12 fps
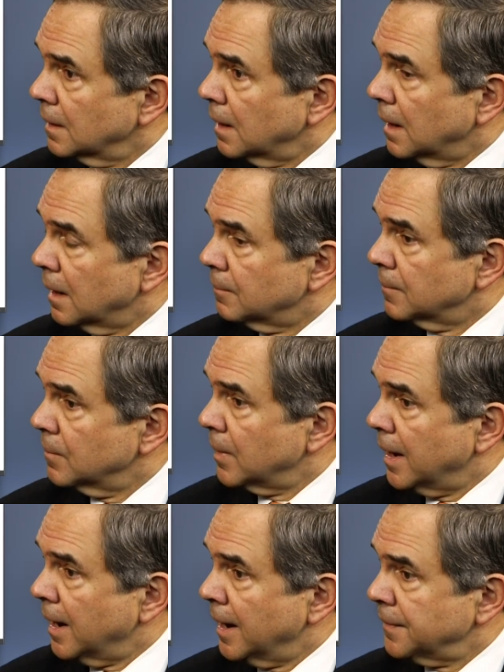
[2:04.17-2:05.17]
Um,
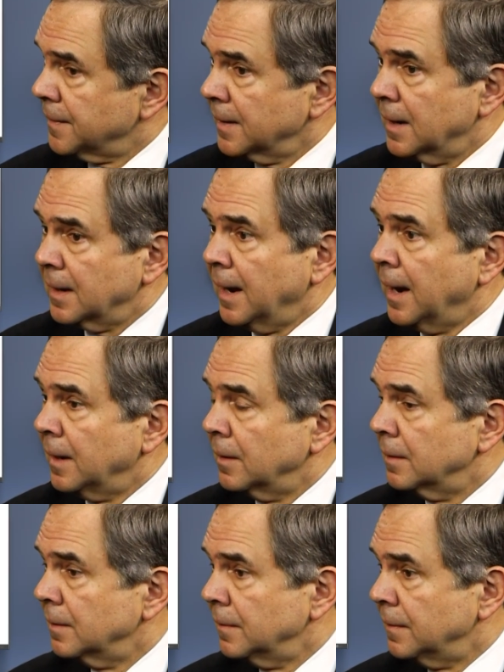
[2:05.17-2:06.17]
I, I, think,
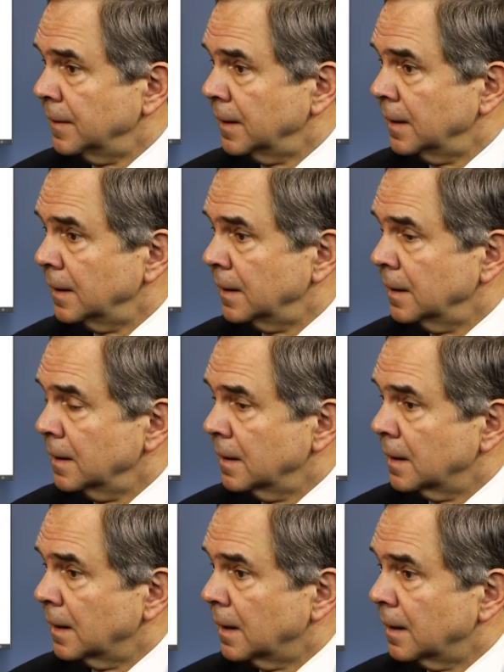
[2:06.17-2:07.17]
again, the.
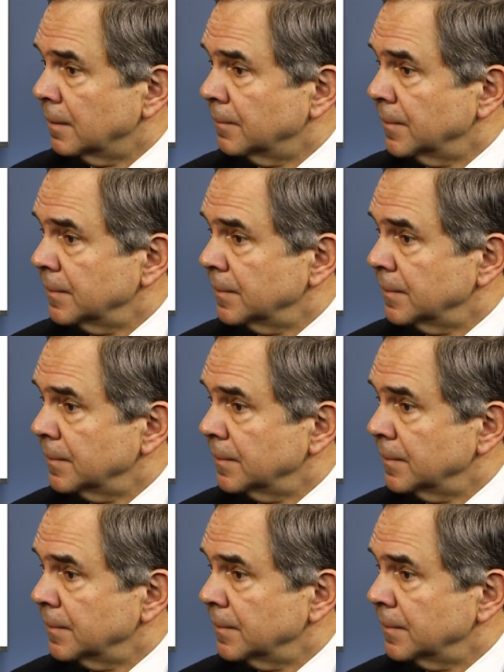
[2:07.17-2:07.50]
Uh,